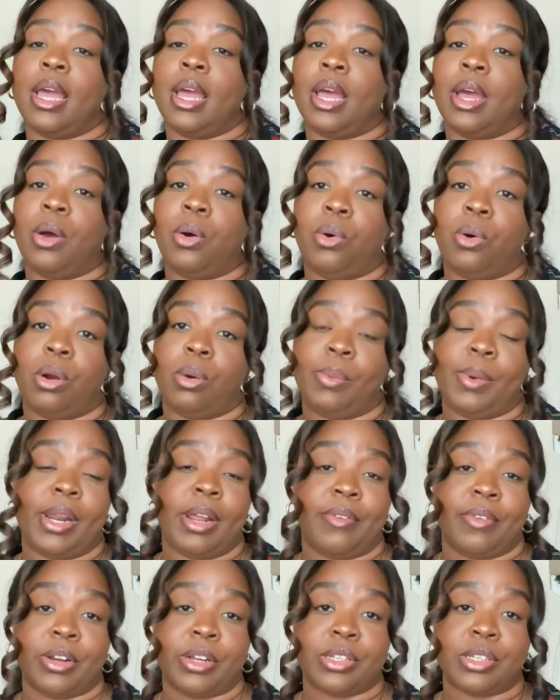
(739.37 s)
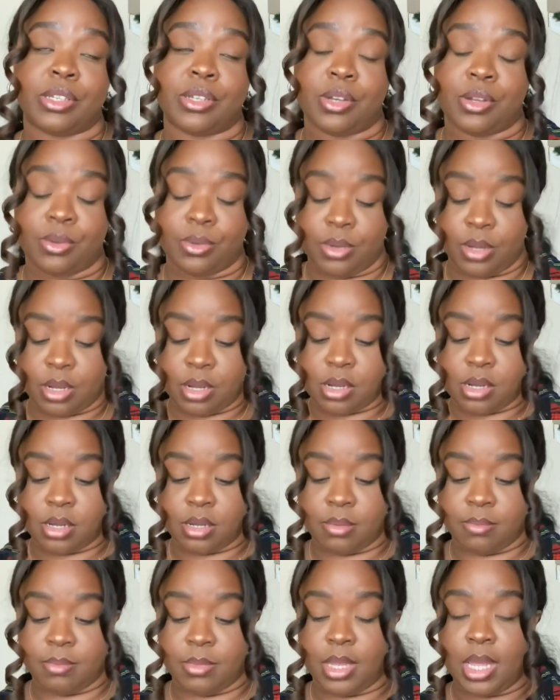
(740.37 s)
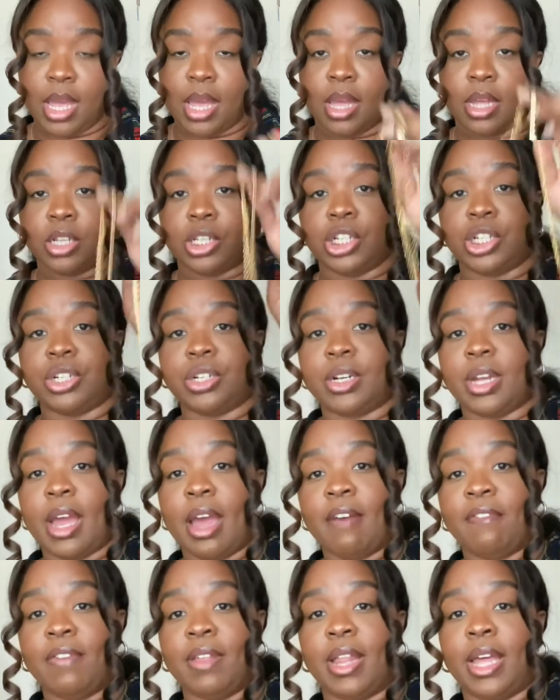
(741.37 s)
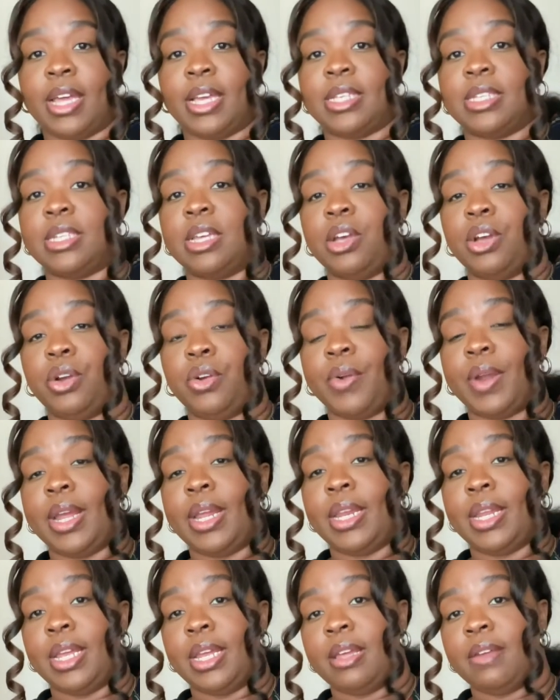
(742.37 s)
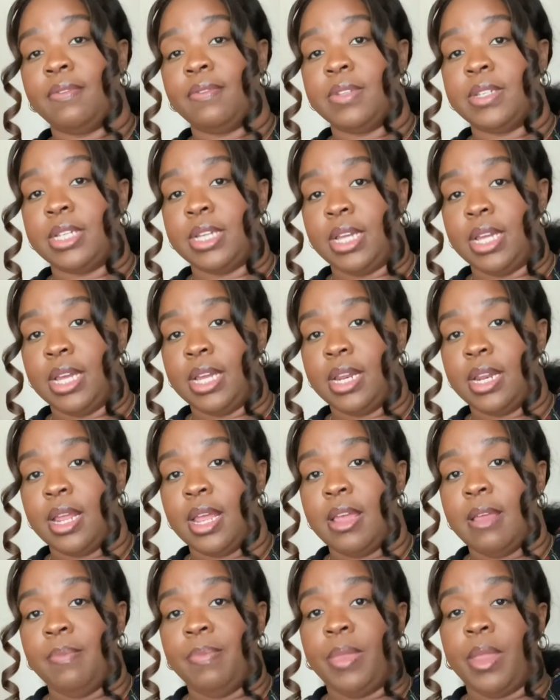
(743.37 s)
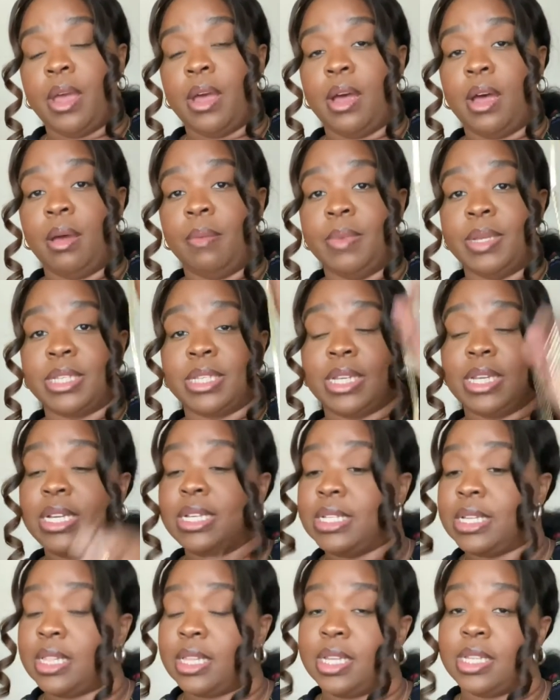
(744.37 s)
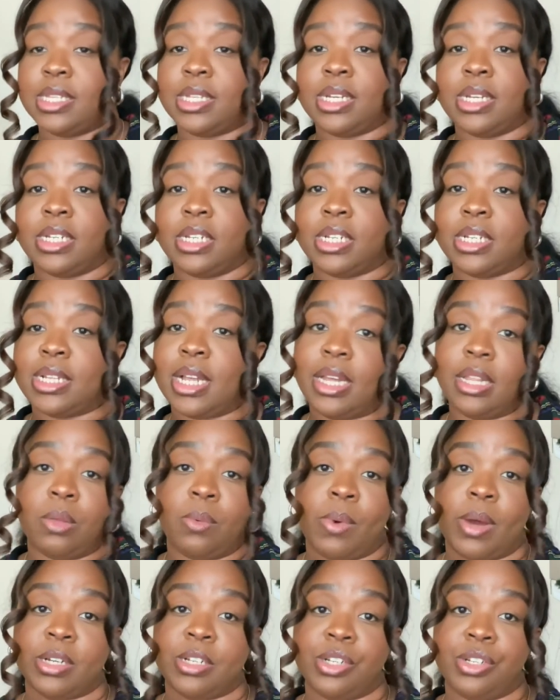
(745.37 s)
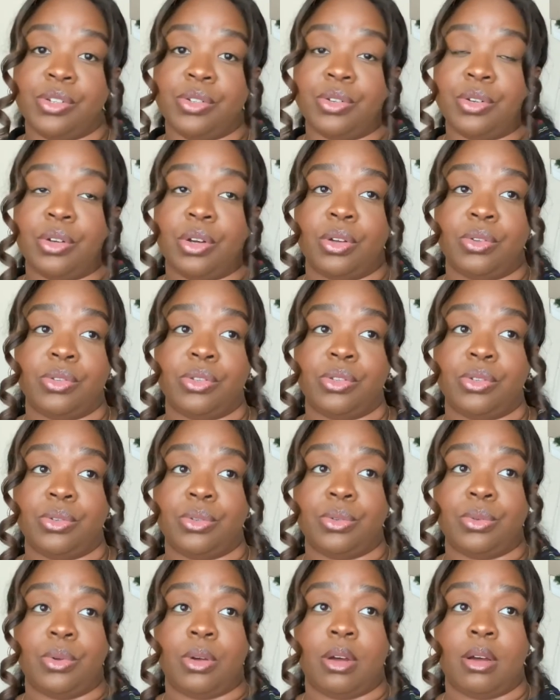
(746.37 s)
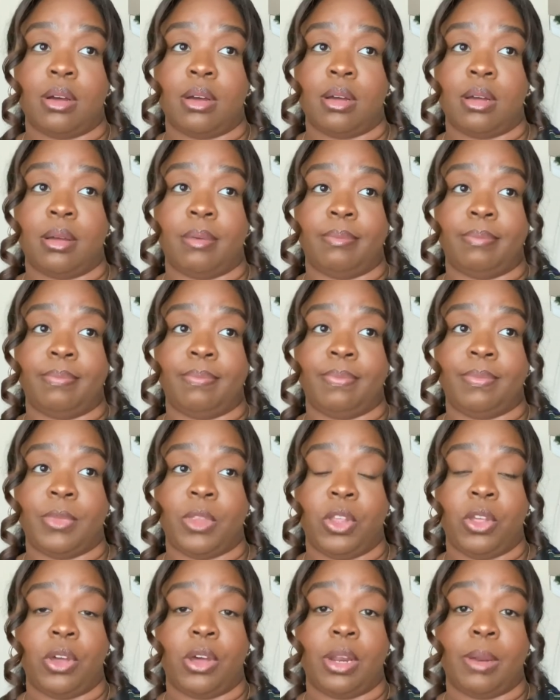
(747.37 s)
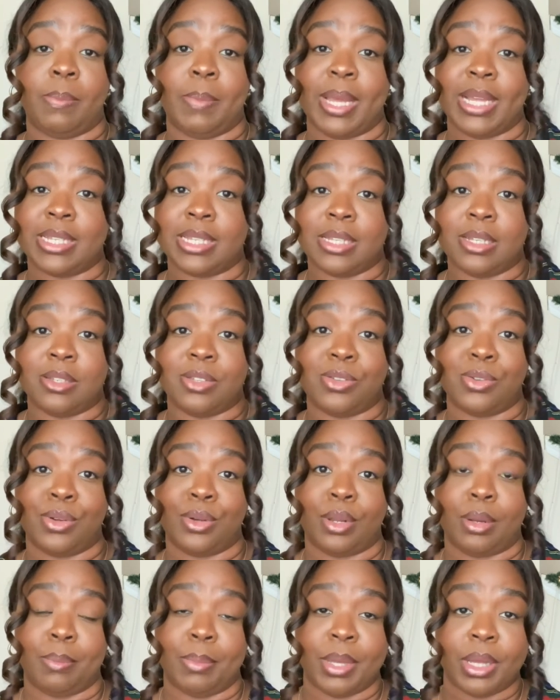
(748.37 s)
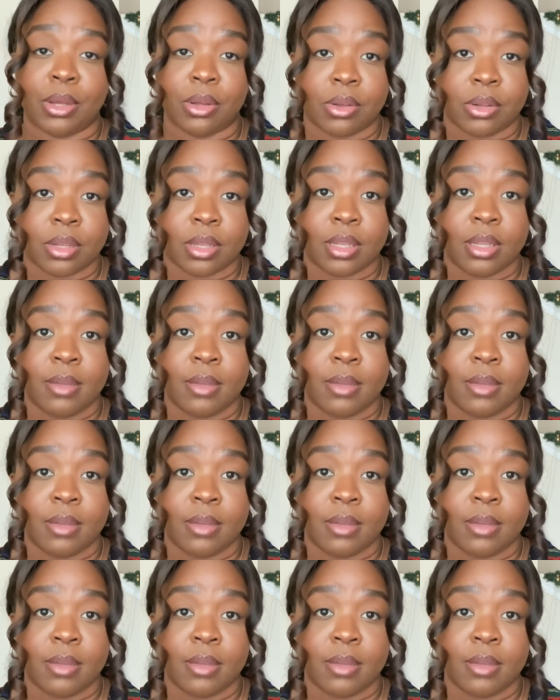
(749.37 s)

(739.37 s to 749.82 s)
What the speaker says: or whatever. So yeah, jewelry, I feel like it's a great gift to get. It's an easy thing to get, just like the watches. You can go to you can go to Macy's, you can go to Belk,